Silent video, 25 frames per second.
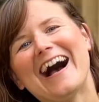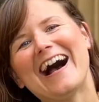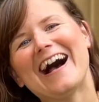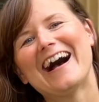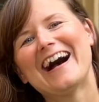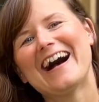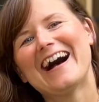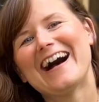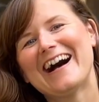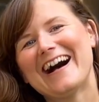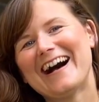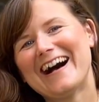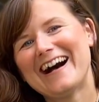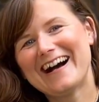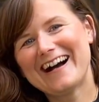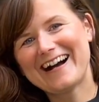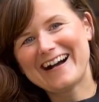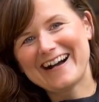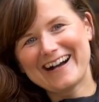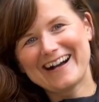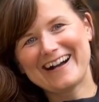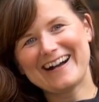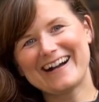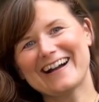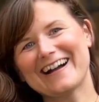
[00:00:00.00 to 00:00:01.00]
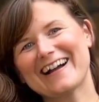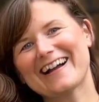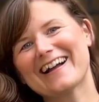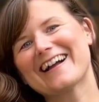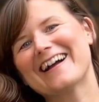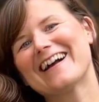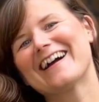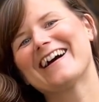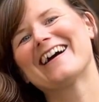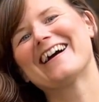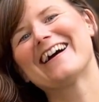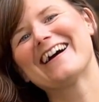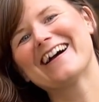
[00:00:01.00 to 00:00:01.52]
Space is hard,
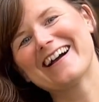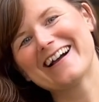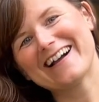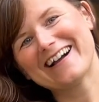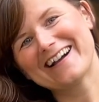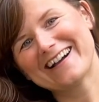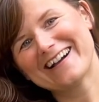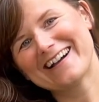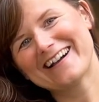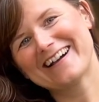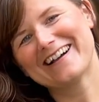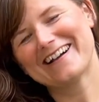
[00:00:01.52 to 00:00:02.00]
words are harder.